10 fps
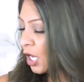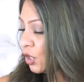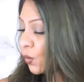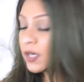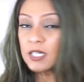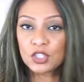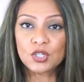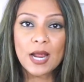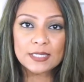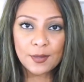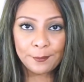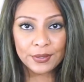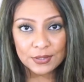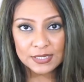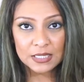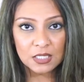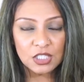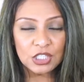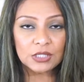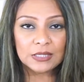You want to attract a person
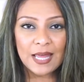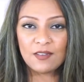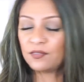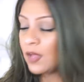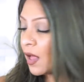into your life.